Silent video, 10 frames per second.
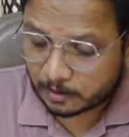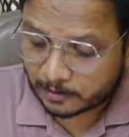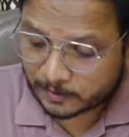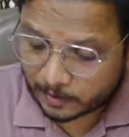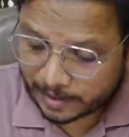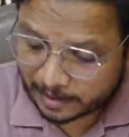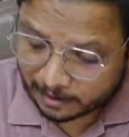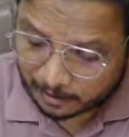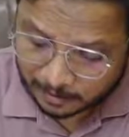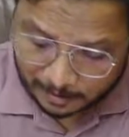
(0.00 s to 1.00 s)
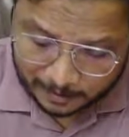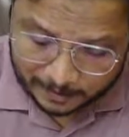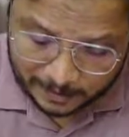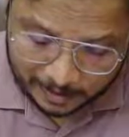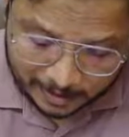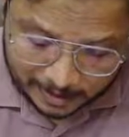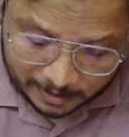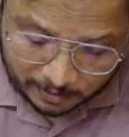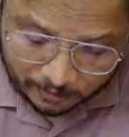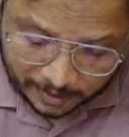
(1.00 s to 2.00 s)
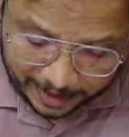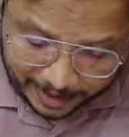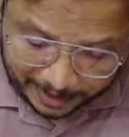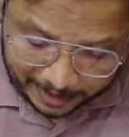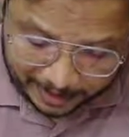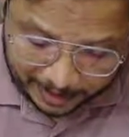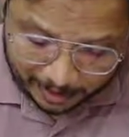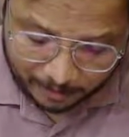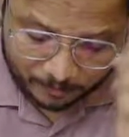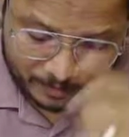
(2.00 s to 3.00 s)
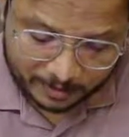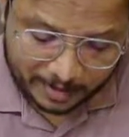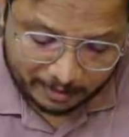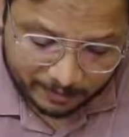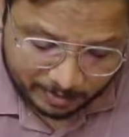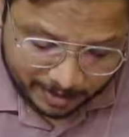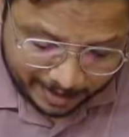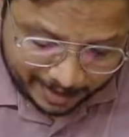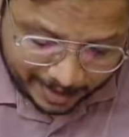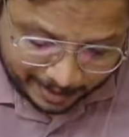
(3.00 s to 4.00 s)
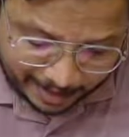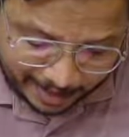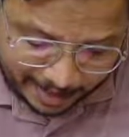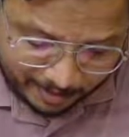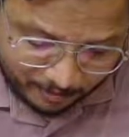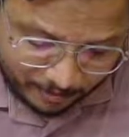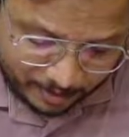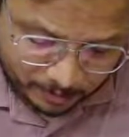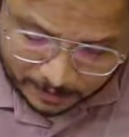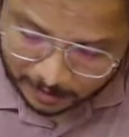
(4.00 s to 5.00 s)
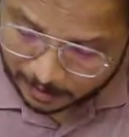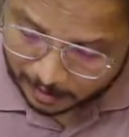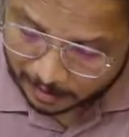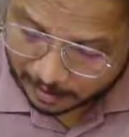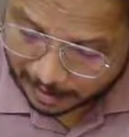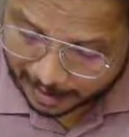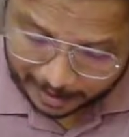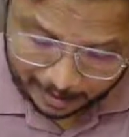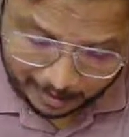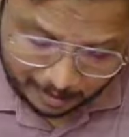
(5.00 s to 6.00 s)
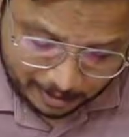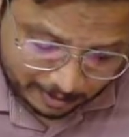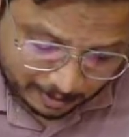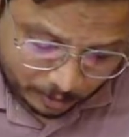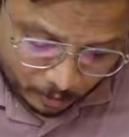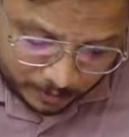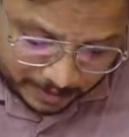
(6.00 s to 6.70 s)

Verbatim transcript: So here, see this feed antenna, that will be radiating EM waves, and those